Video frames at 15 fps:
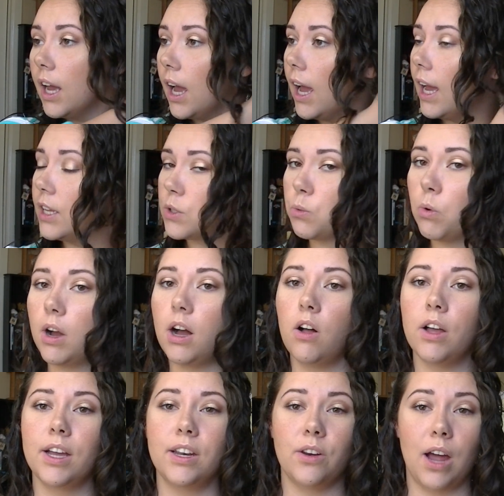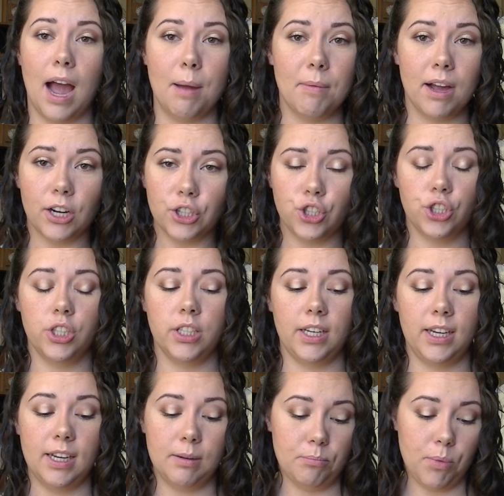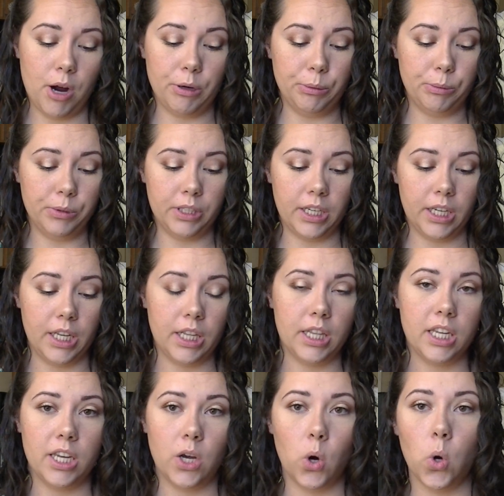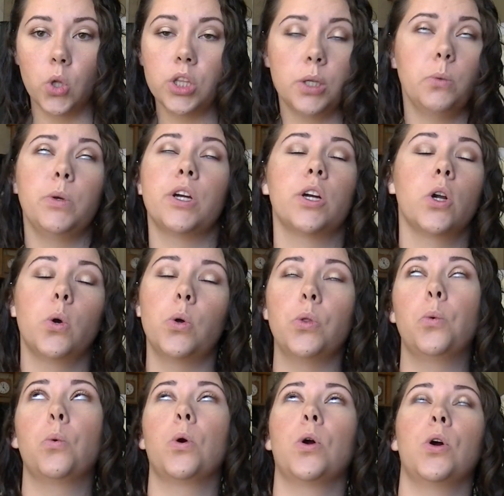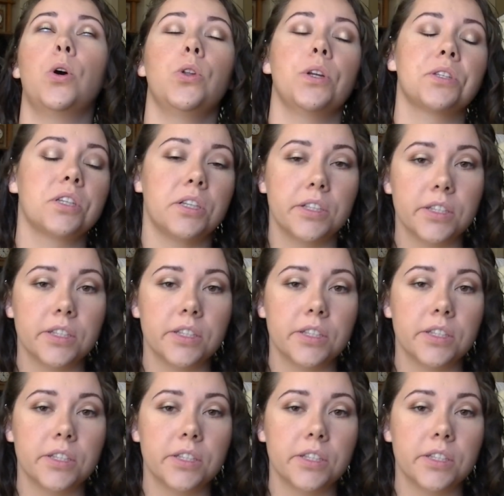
as well, and I'm actually probably the only weirdo in the world that's gonna